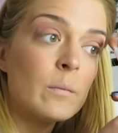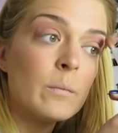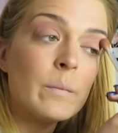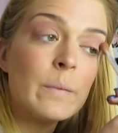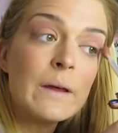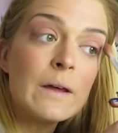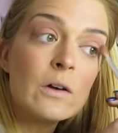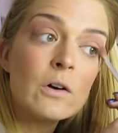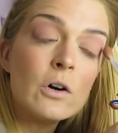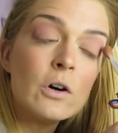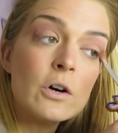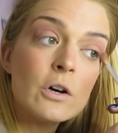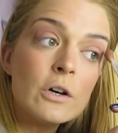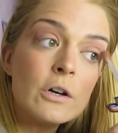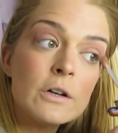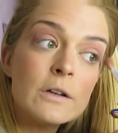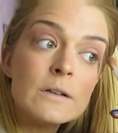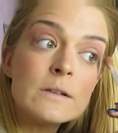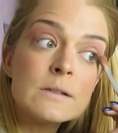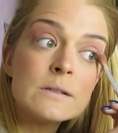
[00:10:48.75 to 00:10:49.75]

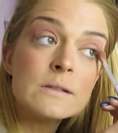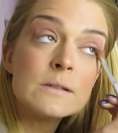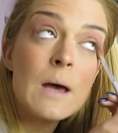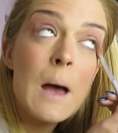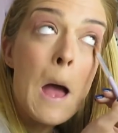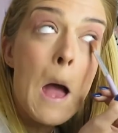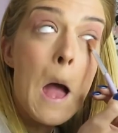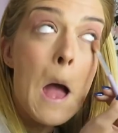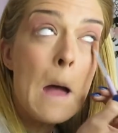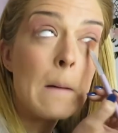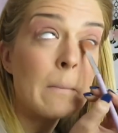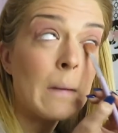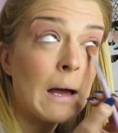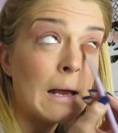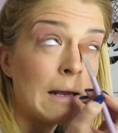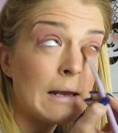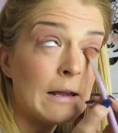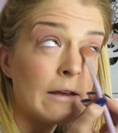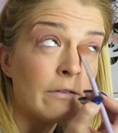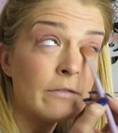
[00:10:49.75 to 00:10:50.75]
because I
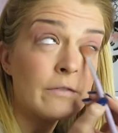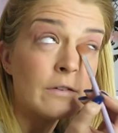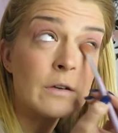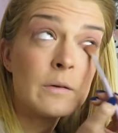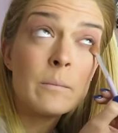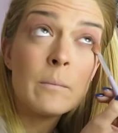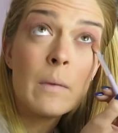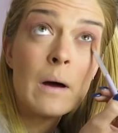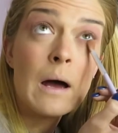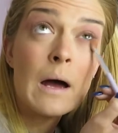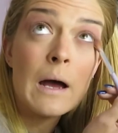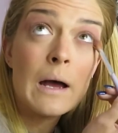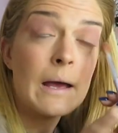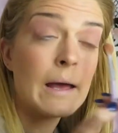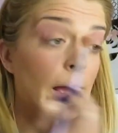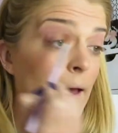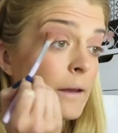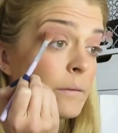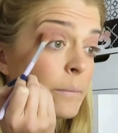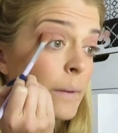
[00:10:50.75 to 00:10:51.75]
left my
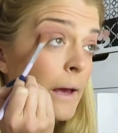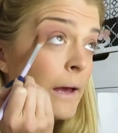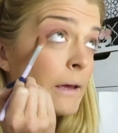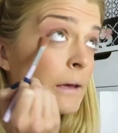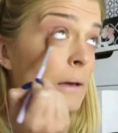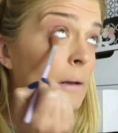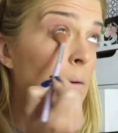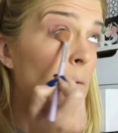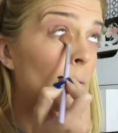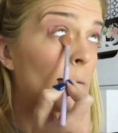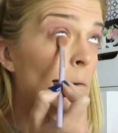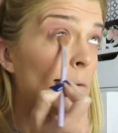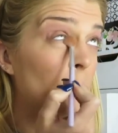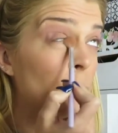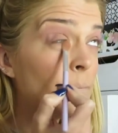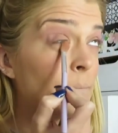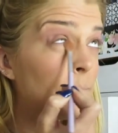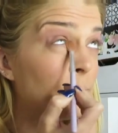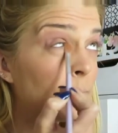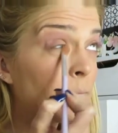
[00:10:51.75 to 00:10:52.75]
handbag at
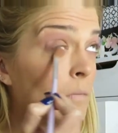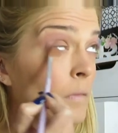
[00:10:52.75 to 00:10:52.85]
home,